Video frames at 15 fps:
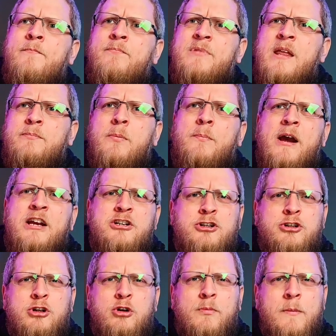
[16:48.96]
then probation
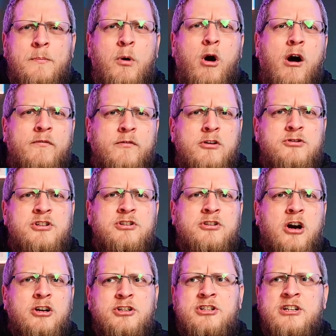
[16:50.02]
should not be part of those
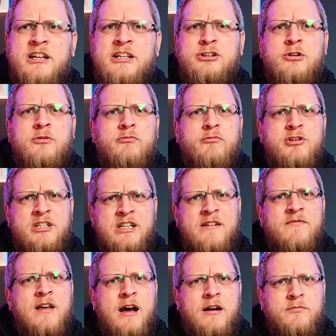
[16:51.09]
discussions, and they shouldn't
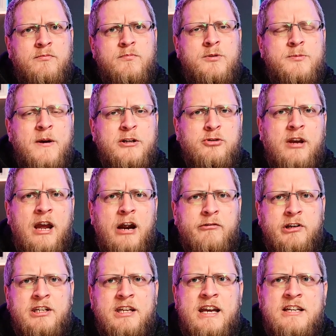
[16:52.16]
receive that special
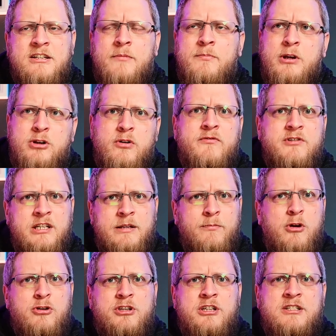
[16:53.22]
category data, because obviously
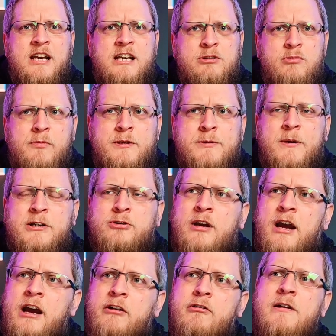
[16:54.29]
most of this data will be special
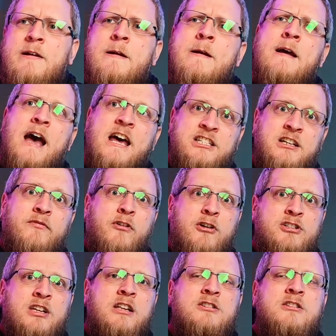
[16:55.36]
category, as in very
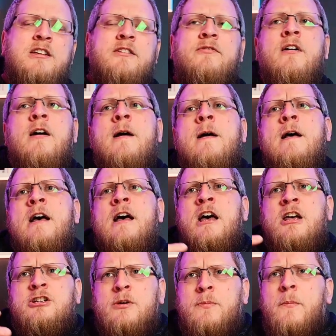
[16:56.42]
sensitive.
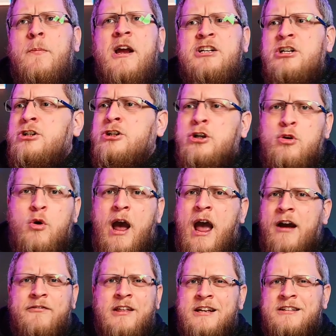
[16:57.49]
So probation should not
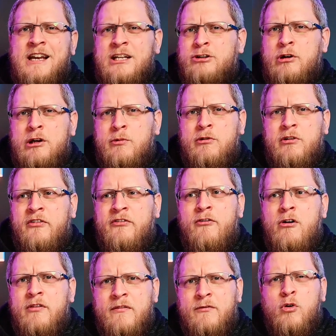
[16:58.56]
have that data anywhere on their
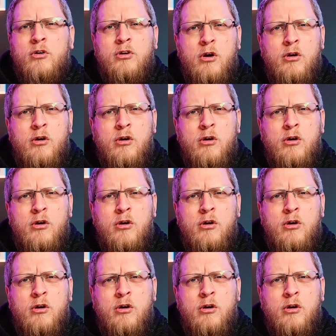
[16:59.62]
file. They've got no